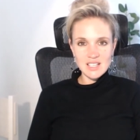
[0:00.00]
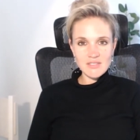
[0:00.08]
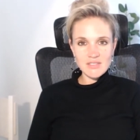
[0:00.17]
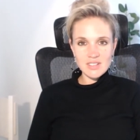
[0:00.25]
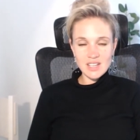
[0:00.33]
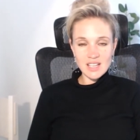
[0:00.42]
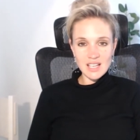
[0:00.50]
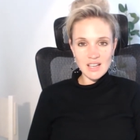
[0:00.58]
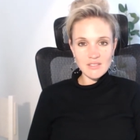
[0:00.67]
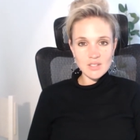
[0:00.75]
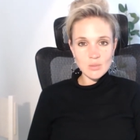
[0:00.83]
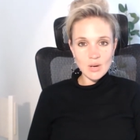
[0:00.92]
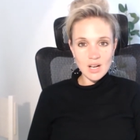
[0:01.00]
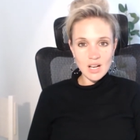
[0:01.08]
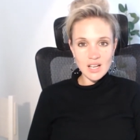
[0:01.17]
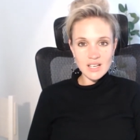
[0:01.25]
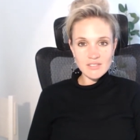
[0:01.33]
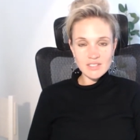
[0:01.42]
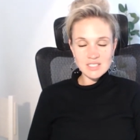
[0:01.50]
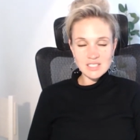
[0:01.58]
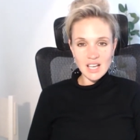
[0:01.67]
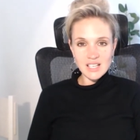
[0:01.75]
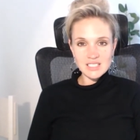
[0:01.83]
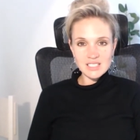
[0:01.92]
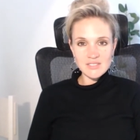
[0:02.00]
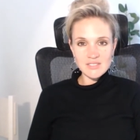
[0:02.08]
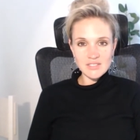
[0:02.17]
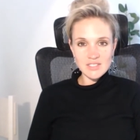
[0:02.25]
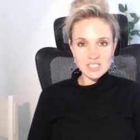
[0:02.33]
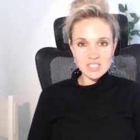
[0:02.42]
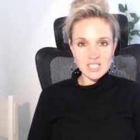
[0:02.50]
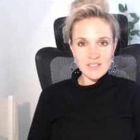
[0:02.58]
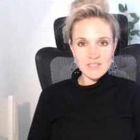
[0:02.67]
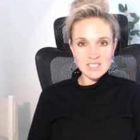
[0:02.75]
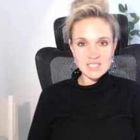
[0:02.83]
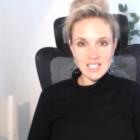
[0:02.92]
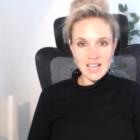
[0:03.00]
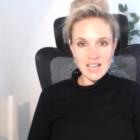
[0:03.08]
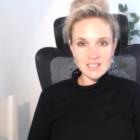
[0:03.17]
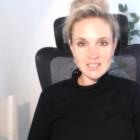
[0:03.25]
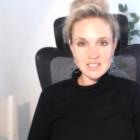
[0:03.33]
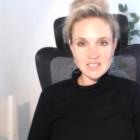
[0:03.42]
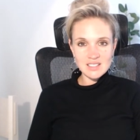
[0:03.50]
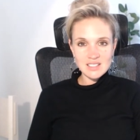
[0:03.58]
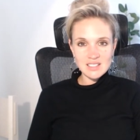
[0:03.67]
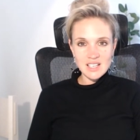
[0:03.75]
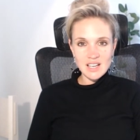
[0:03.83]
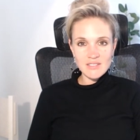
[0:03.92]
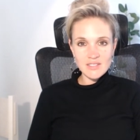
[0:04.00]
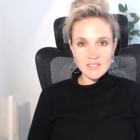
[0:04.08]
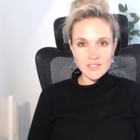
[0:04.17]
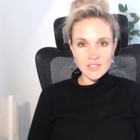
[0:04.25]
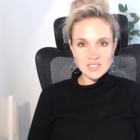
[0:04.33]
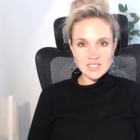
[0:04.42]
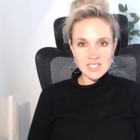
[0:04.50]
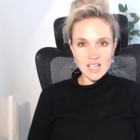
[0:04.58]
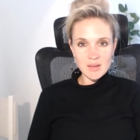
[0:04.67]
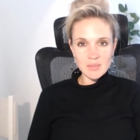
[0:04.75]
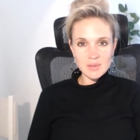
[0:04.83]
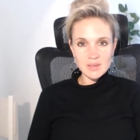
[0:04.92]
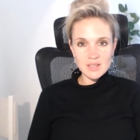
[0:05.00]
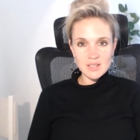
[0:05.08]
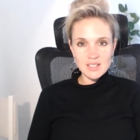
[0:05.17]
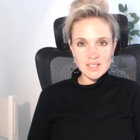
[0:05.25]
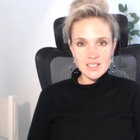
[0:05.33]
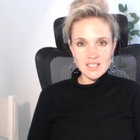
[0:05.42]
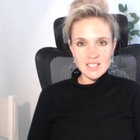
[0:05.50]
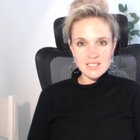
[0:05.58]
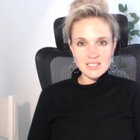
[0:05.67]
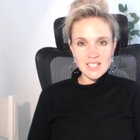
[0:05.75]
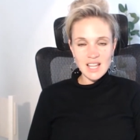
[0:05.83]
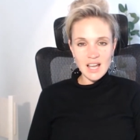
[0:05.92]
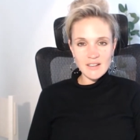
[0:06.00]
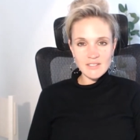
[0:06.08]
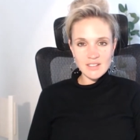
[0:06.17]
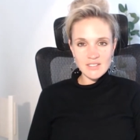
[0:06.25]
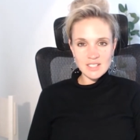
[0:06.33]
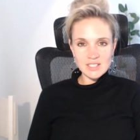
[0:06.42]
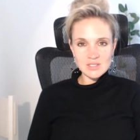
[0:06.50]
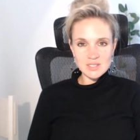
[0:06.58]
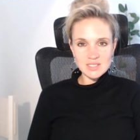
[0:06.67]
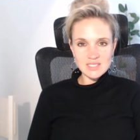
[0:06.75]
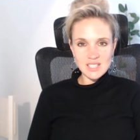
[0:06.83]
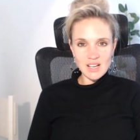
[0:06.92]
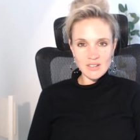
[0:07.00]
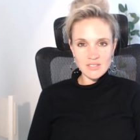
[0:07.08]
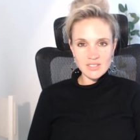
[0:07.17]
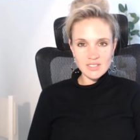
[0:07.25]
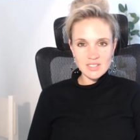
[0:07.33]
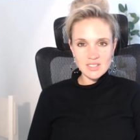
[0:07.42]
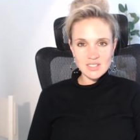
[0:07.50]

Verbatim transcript: Everything, every word, every sight, every vision, every sound, every footstep is life giving to itself.